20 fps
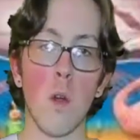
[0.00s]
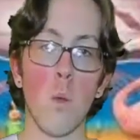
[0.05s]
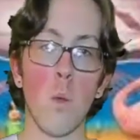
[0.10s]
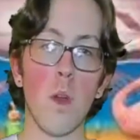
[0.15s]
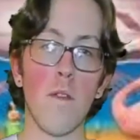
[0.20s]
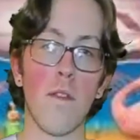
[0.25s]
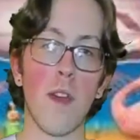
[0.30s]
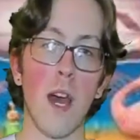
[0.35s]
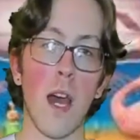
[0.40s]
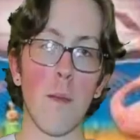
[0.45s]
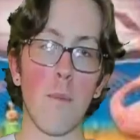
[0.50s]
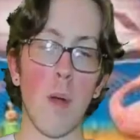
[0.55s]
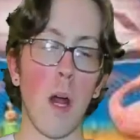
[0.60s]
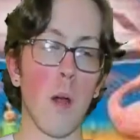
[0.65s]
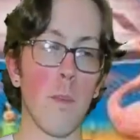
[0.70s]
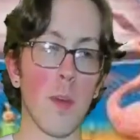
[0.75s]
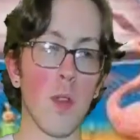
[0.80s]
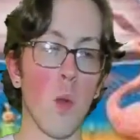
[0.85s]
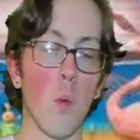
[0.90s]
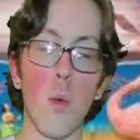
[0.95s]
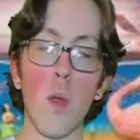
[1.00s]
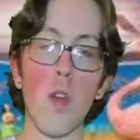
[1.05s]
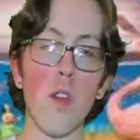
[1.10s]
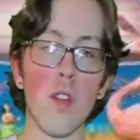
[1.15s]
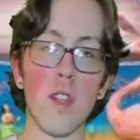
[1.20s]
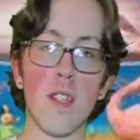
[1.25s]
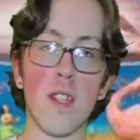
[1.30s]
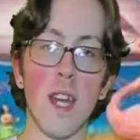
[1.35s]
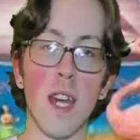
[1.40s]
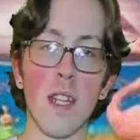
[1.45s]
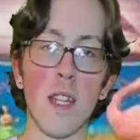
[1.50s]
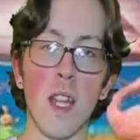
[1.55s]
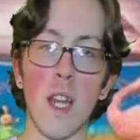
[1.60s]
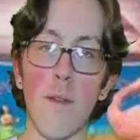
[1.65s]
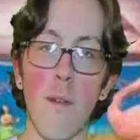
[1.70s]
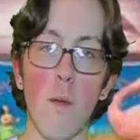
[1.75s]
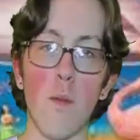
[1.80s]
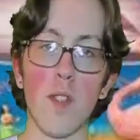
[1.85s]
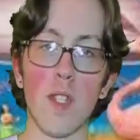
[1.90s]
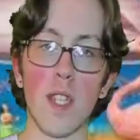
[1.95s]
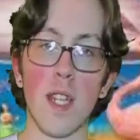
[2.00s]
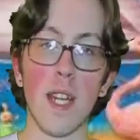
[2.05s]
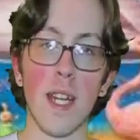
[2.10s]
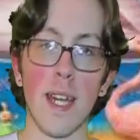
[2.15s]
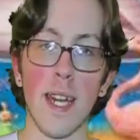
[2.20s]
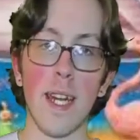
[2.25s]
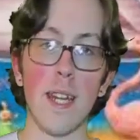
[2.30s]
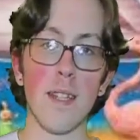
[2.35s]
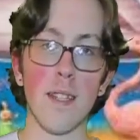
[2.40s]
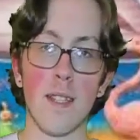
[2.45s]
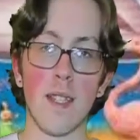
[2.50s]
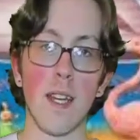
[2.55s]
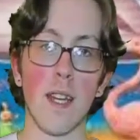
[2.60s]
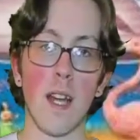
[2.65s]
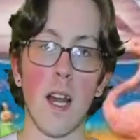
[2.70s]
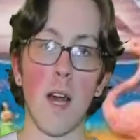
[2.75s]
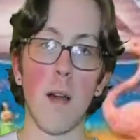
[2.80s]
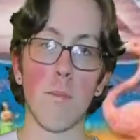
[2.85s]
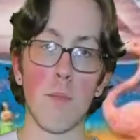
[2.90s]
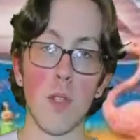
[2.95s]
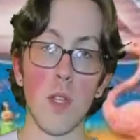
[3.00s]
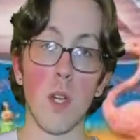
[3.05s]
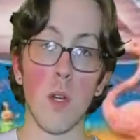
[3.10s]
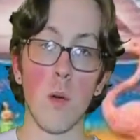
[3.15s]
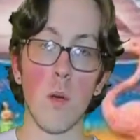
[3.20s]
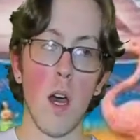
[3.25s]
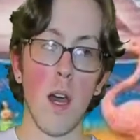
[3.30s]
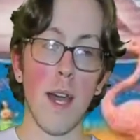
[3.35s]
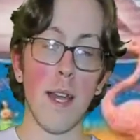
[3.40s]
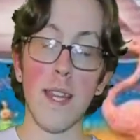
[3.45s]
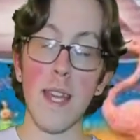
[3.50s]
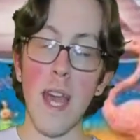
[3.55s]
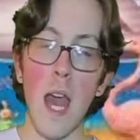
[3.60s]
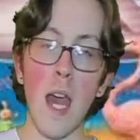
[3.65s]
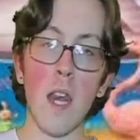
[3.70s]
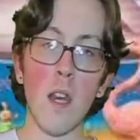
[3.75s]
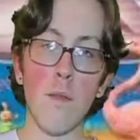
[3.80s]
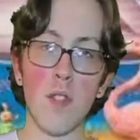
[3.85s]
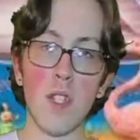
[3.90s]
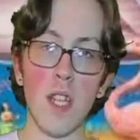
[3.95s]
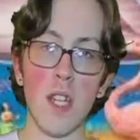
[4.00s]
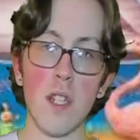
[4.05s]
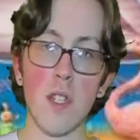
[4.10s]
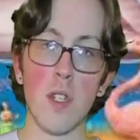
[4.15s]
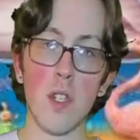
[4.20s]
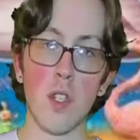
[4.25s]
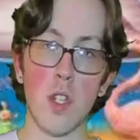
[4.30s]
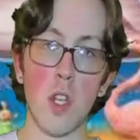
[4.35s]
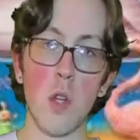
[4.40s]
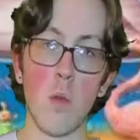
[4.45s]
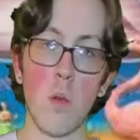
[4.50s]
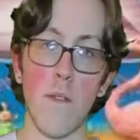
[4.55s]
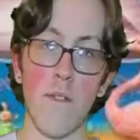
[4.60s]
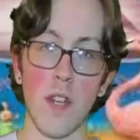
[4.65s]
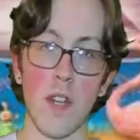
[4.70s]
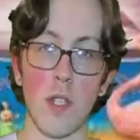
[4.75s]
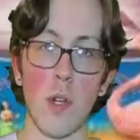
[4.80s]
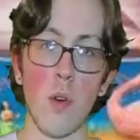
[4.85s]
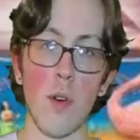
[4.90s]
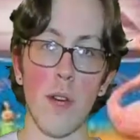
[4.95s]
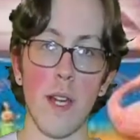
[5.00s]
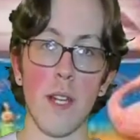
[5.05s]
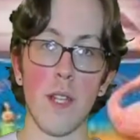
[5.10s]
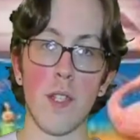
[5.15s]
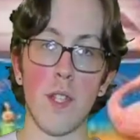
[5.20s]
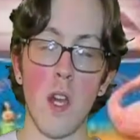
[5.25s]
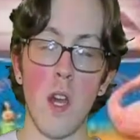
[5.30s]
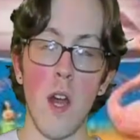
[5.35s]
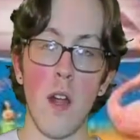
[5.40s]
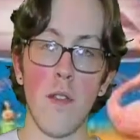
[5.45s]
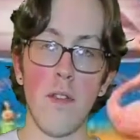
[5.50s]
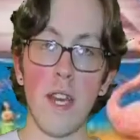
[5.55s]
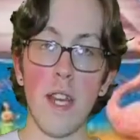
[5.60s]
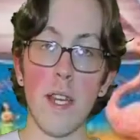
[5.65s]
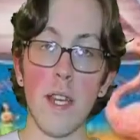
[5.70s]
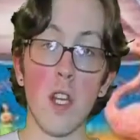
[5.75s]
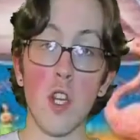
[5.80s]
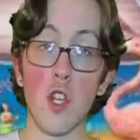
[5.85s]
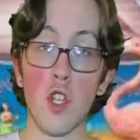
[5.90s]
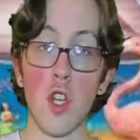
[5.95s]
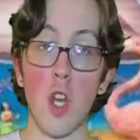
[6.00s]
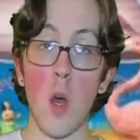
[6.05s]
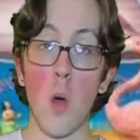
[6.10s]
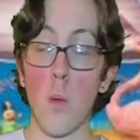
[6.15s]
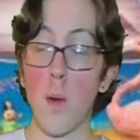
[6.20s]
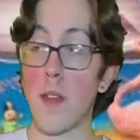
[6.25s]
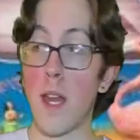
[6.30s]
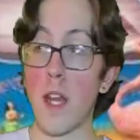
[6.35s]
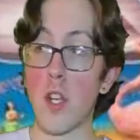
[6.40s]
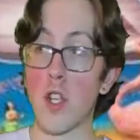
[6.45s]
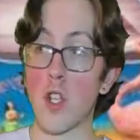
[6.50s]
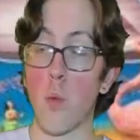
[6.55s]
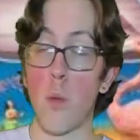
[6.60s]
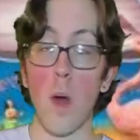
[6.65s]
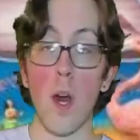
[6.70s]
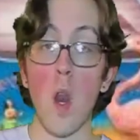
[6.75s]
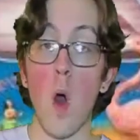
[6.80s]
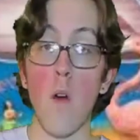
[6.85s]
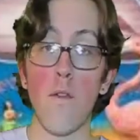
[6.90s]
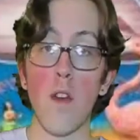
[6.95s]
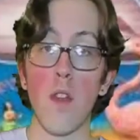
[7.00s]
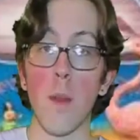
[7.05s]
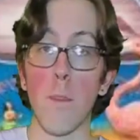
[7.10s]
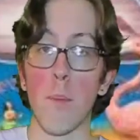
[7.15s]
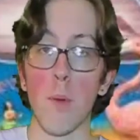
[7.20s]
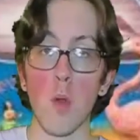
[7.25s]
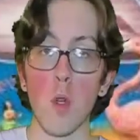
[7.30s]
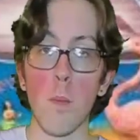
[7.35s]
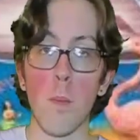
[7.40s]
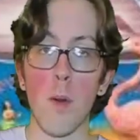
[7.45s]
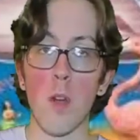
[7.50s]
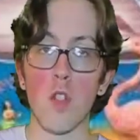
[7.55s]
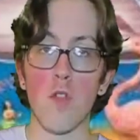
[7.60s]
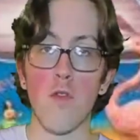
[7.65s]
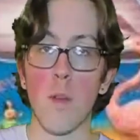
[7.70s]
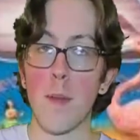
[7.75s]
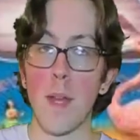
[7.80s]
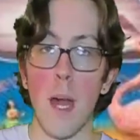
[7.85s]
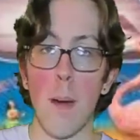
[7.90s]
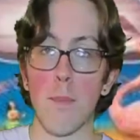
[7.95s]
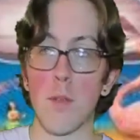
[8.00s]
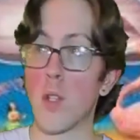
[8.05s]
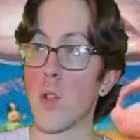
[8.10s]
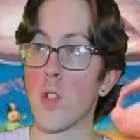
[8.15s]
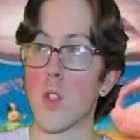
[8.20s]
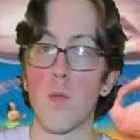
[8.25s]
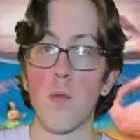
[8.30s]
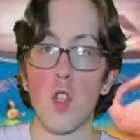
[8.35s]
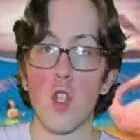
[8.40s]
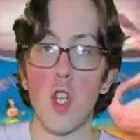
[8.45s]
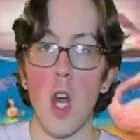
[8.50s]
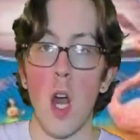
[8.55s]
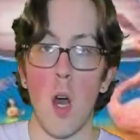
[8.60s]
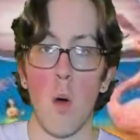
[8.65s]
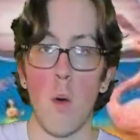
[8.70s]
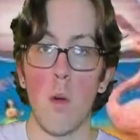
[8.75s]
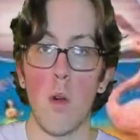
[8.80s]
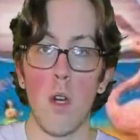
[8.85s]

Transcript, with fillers: we've got probably the weirdest thing that I've ever seen a kids sitcom do. At the end of season two of Victorious, they did a show where they just went over the bloopers from the episodes of the show.